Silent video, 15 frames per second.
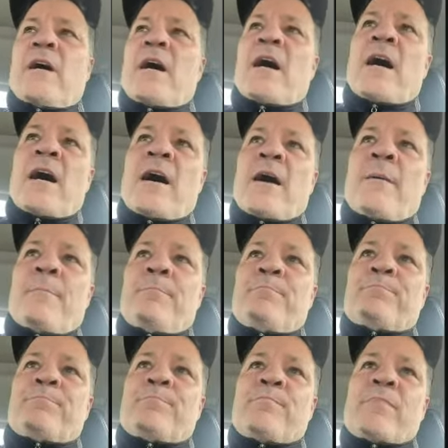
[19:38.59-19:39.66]

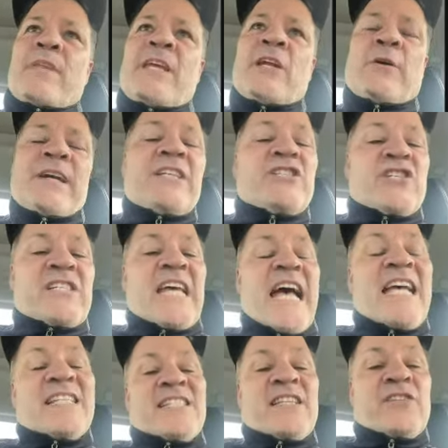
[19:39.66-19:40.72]
He just
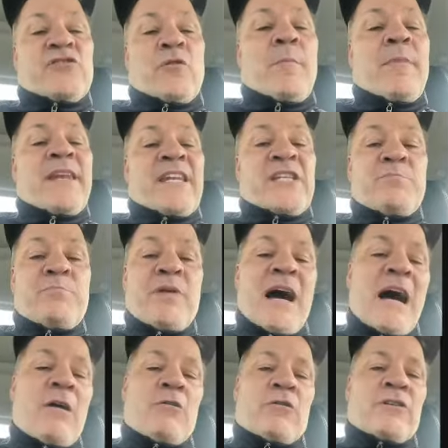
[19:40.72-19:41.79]
has the tremendous
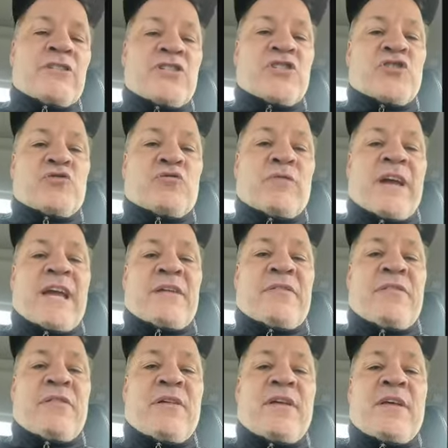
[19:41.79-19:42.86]
power and
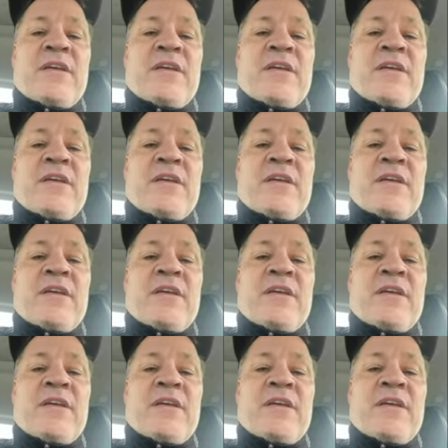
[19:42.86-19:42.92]
strength